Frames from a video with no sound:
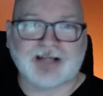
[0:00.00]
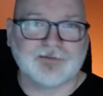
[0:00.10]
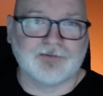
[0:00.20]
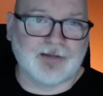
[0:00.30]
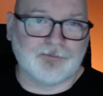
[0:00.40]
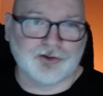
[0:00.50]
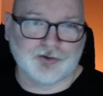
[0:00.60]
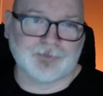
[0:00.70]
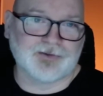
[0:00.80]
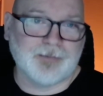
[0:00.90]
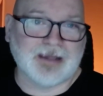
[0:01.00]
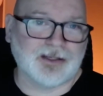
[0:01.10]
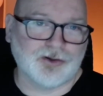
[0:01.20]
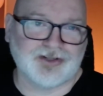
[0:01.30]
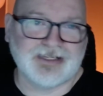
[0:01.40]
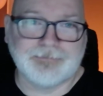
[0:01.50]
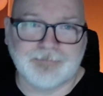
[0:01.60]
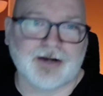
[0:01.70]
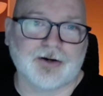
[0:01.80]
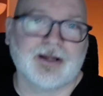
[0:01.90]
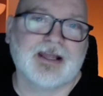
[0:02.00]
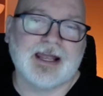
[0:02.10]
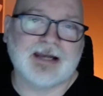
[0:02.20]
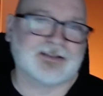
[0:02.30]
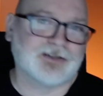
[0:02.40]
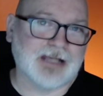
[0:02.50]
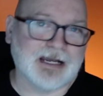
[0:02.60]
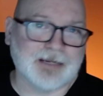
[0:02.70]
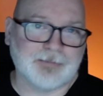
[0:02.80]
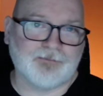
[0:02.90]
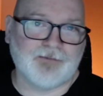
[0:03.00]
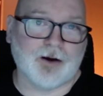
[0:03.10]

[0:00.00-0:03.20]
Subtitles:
level in terms of making your team better, and it be fair.